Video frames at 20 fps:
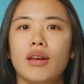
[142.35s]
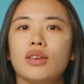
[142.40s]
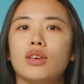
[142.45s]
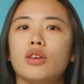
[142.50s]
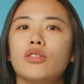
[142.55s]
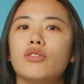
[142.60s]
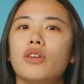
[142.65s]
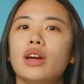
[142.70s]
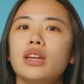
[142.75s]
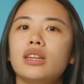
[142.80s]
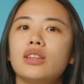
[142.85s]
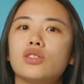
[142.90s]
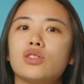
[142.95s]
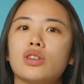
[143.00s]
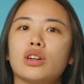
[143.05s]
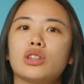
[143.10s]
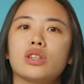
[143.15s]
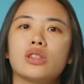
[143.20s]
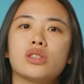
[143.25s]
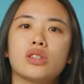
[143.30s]
You'll find
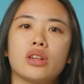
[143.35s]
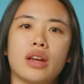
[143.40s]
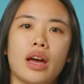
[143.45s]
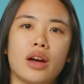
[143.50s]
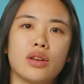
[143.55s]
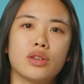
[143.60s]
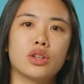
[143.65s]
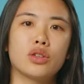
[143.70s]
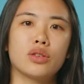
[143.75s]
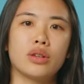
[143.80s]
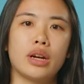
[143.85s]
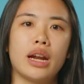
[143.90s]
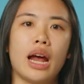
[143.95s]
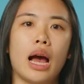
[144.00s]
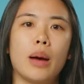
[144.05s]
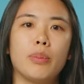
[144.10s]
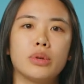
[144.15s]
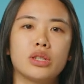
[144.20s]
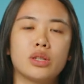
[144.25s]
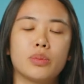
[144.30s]
instructions on how to create
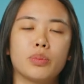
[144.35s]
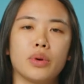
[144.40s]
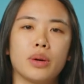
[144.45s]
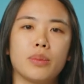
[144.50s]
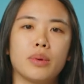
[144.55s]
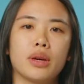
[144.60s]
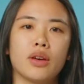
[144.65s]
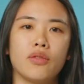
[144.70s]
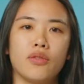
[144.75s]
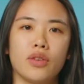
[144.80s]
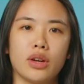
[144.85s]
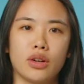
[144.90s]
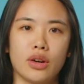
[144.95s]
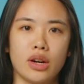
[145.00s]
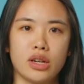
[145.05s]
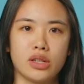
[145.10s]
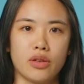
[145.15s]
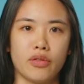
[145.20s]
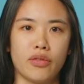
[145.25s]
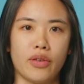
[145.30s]
Apple deployment
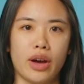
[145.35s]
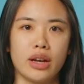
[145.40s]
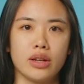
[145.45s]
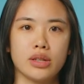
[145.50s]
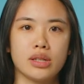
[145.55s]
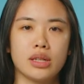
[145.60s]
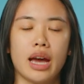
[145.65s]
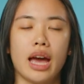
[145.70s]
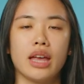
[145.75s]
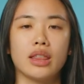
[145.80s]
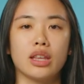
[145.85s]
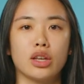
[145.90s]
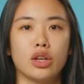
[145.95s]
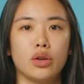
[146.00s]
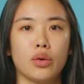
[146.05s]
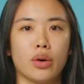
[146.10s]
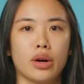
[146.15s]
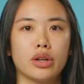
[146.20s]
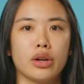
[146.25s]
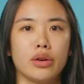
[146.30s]
configuration files at the
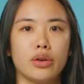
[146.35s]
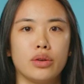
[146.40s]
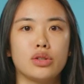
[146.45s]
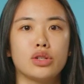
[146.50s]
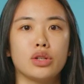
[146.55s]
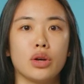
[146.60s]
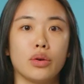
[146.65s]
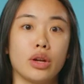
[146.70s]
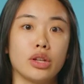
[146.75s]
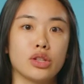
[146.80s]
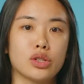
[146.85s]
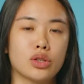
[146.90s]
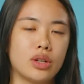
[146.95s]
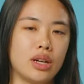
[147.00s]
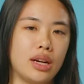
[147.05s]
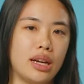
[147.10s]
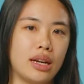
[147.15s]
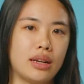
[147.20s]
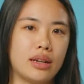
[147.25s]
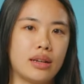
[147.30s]
QR code shown on
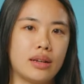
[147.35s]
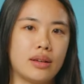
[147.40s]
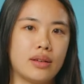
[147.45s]
screen.